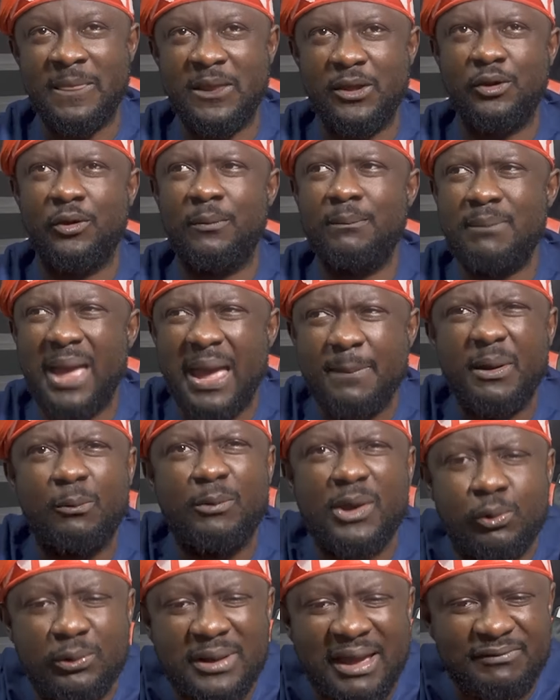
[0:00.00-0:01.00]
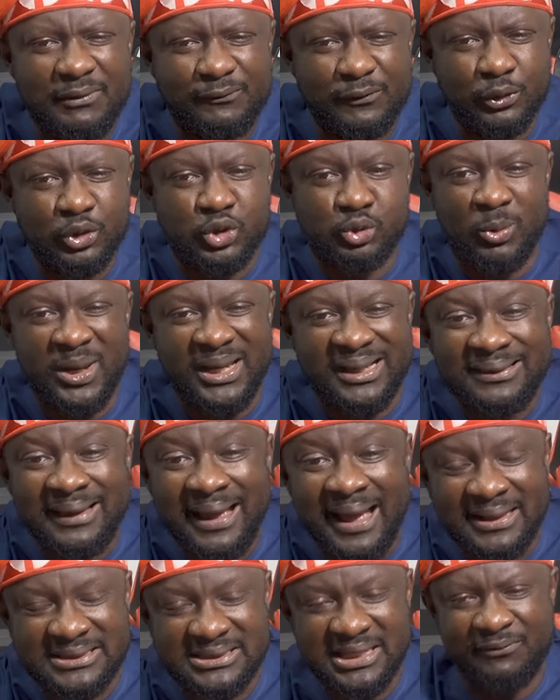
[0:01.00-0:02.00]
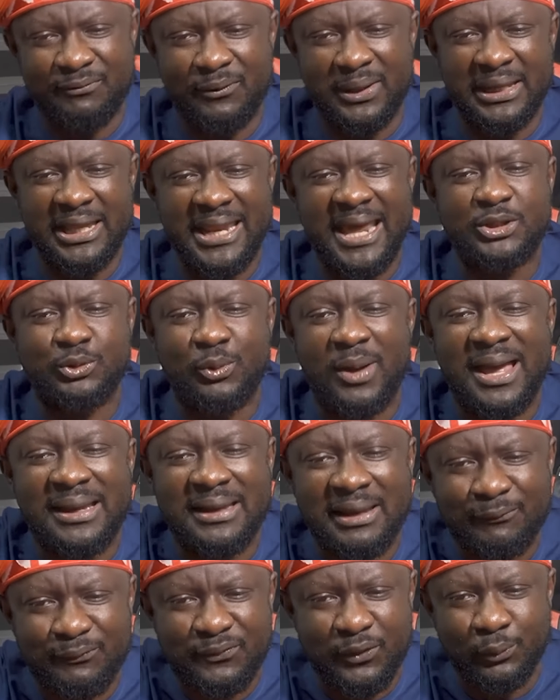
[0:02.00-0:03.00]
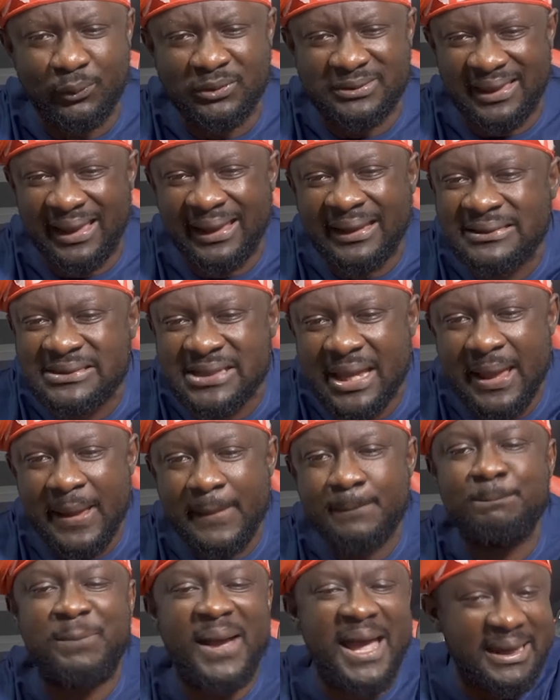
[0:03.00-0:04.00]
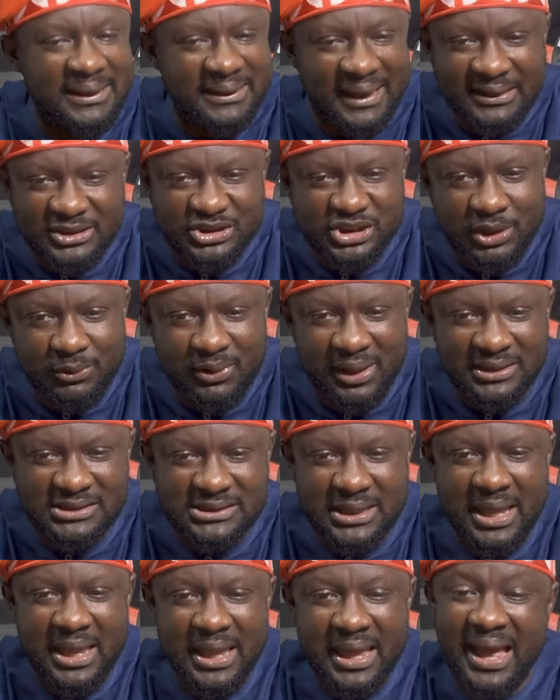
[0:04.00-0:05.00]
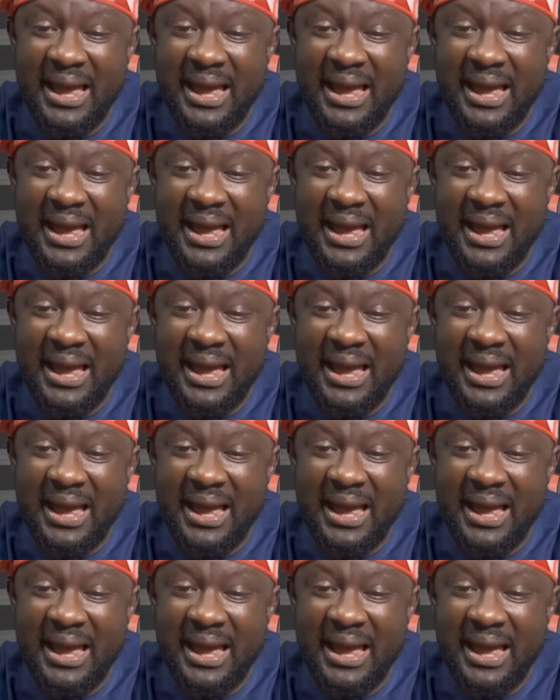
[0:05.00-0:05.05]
You know, maybe we could have even tweaked that if we needed to add a few things by Nigerians.